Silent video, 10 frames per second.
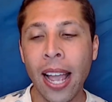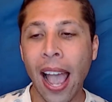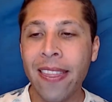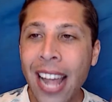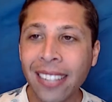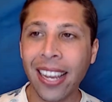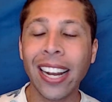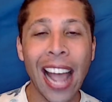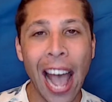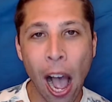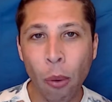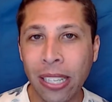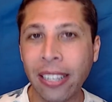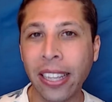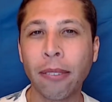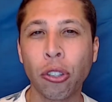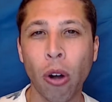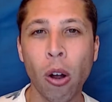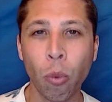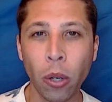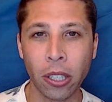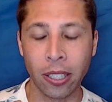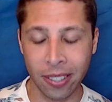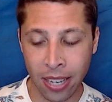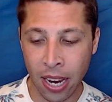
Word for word: And that's kind of how we need to think of strong words.